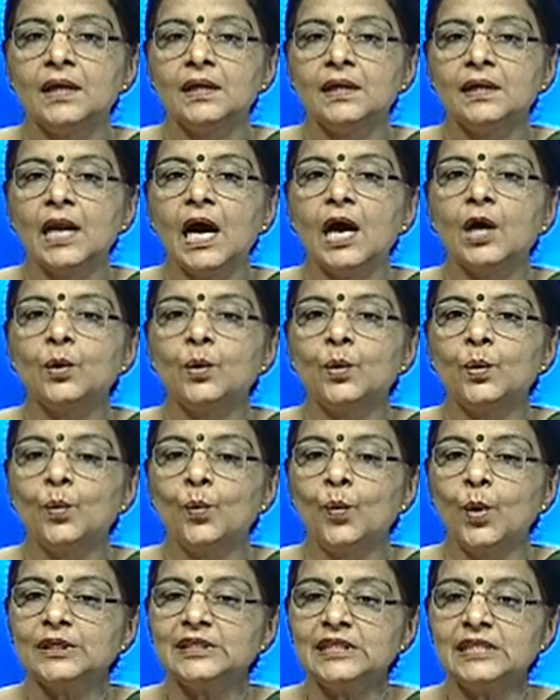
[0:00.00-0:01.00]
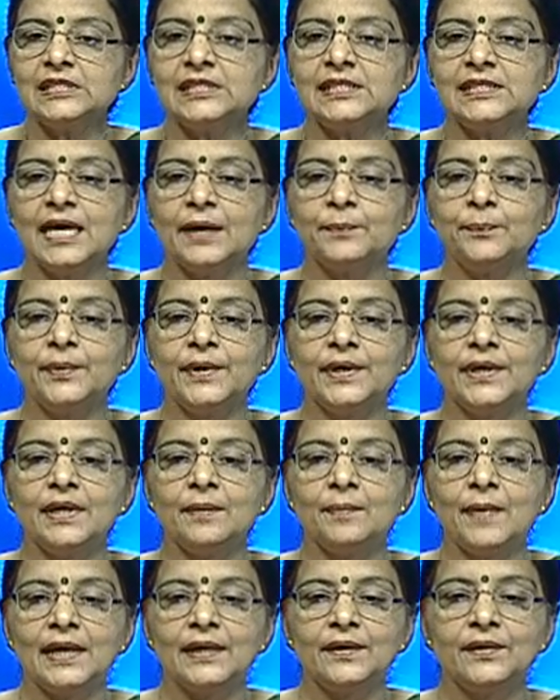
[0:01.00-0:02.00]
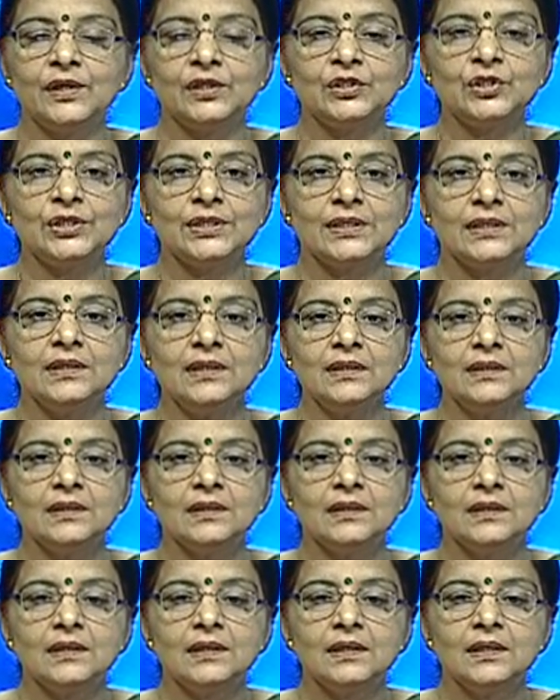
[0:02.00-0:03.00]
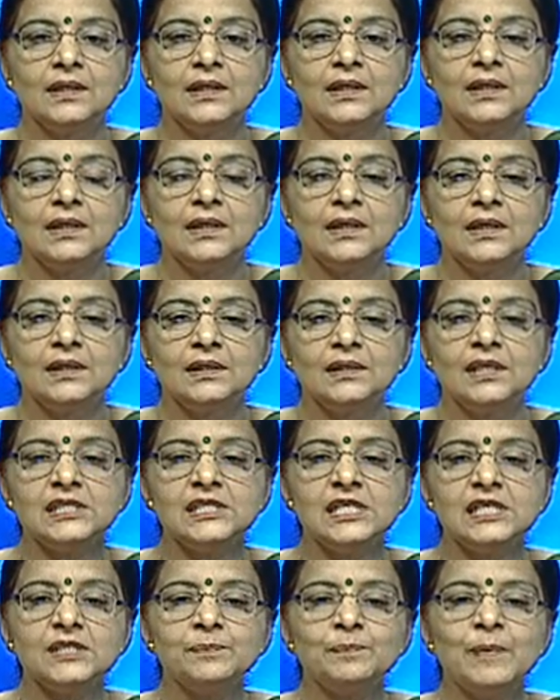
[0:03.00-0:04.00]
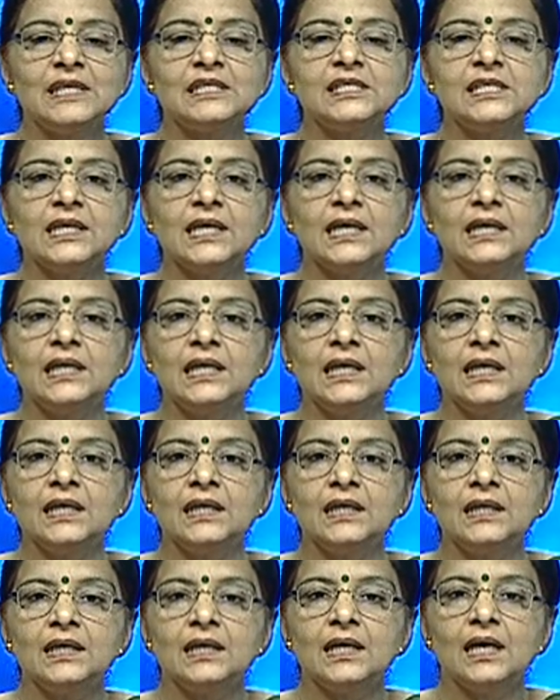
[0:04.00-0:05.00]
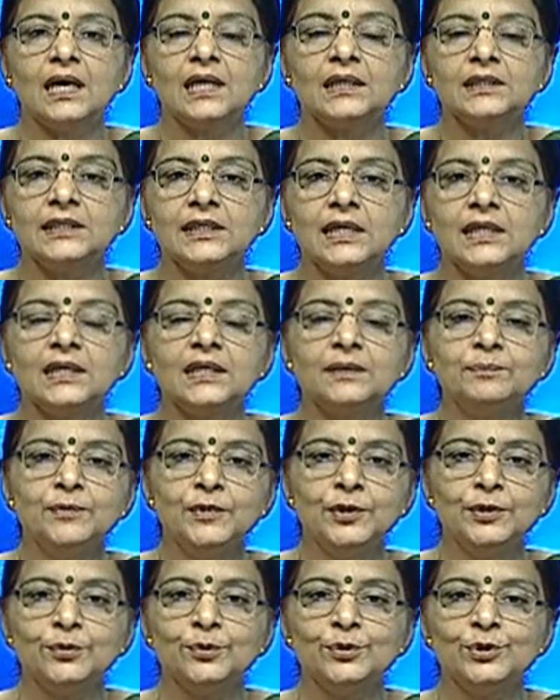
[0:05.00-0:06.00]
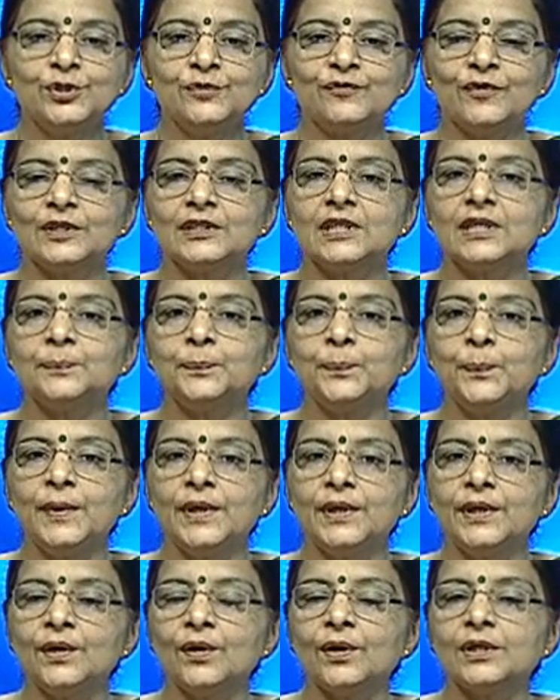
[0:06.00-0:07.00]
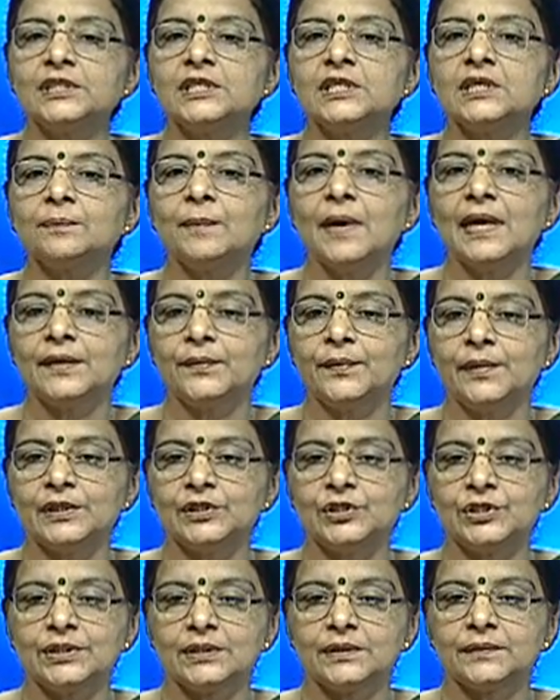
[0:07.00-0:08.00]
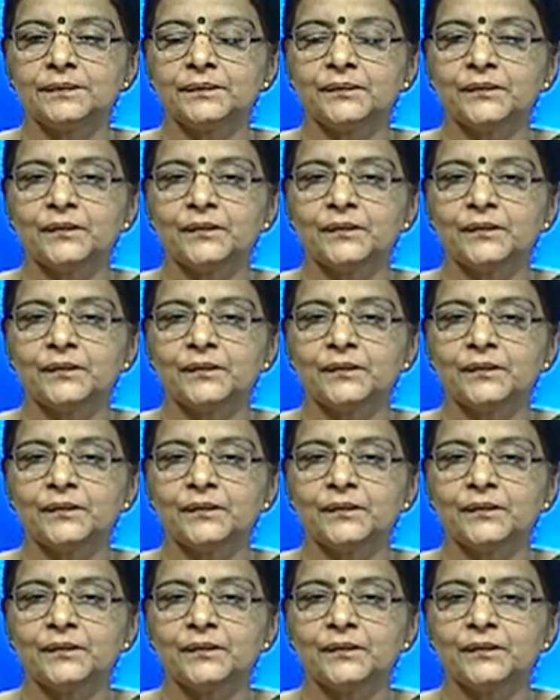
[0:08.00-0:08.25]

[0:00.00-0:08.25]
Now, what is temporary migration? This is basically a term used for the periodic migration.